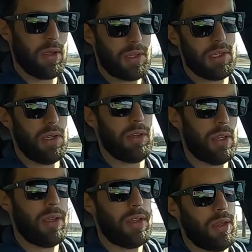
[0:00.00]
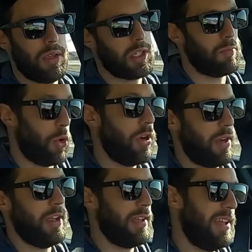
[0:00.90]
steering, sport.
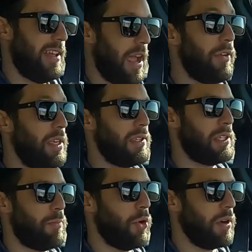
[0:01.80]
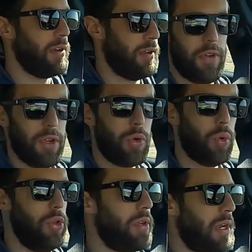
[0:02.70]
Everything's in sport. Very
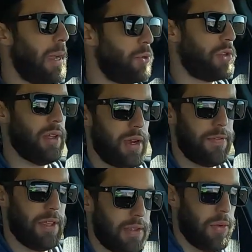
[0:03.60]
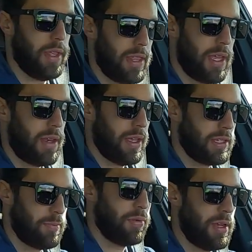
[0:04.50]
cool. You can option a lot of things out like that.
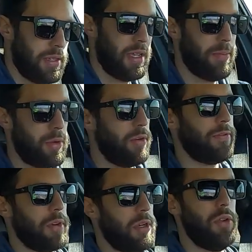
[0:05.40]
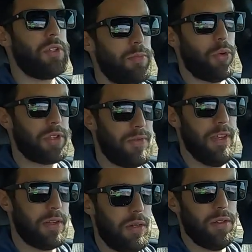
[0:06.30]
That's pretty typical for a new sports
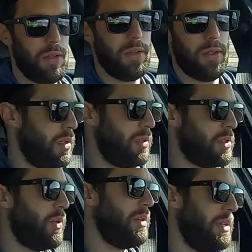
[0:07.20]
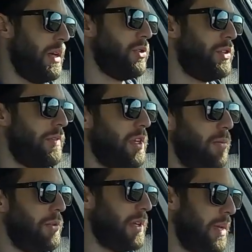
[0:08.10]
vehicle. Let's go ahead and downshift a
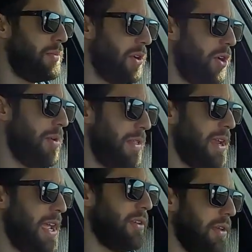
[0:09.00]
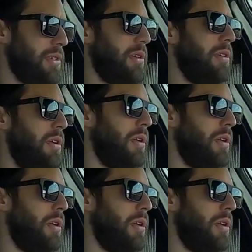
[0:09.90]
couple times. Oh man, that handling is good.